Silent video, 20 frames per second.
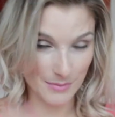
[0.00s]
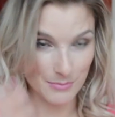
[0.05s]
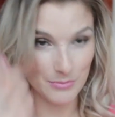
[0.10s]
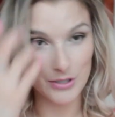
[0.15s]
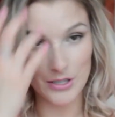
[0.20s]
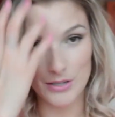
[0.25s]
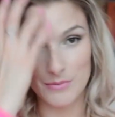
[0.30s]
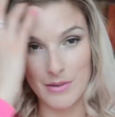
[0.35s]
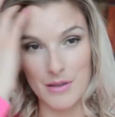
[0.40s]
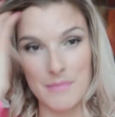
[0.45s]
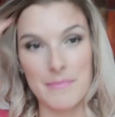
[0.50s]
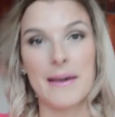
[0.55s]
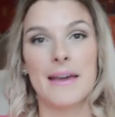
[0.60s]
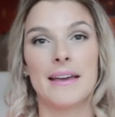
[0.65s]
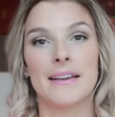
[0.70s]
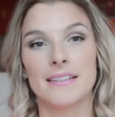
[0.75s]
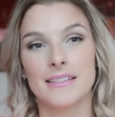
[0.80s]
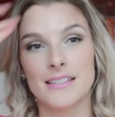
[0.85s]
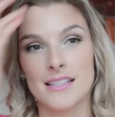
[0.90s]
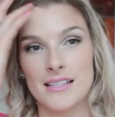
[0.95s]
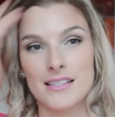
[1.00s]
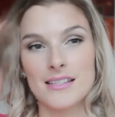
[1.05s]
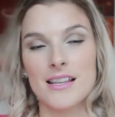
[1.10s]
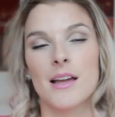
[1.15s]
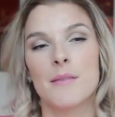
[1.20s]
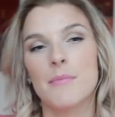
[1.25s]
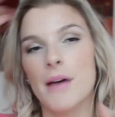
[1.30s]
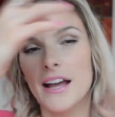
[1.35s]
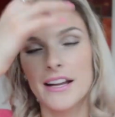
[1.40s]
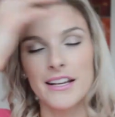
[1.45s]
putting my bangs to the
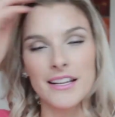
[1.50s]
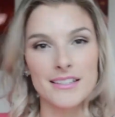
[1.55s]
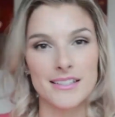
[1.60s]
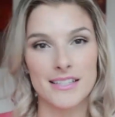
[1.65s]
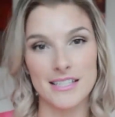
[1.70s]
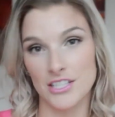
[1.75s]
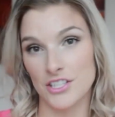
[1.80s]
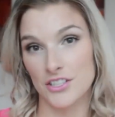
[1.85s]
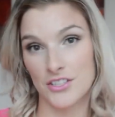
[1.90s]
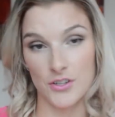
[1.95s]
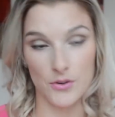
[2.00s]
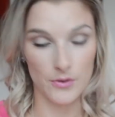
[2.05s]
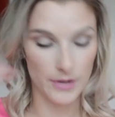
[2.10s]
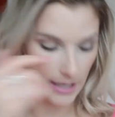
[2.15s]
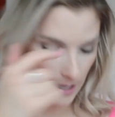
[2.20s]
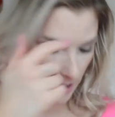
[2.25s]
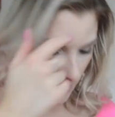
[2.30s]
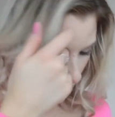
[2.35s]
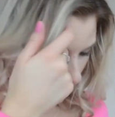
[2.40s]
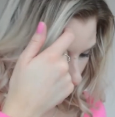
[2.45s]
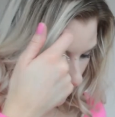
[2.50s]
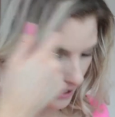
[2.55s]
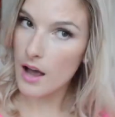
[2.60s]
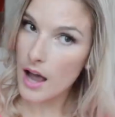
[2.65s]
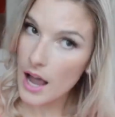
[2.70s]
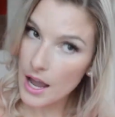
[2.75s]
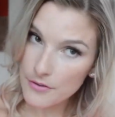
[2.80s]
side. I guess they just don't get in the way.